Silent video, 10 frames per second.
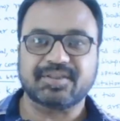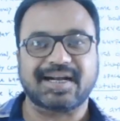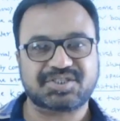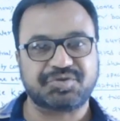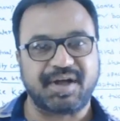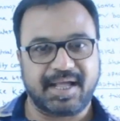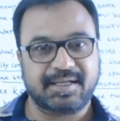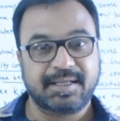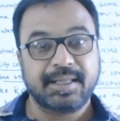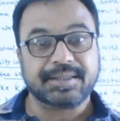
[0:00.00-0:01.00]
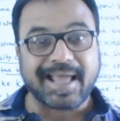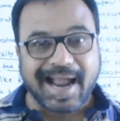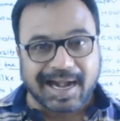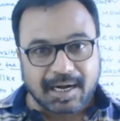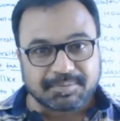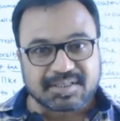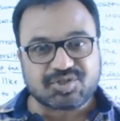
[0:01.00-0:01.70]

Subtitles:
That's why they adapt the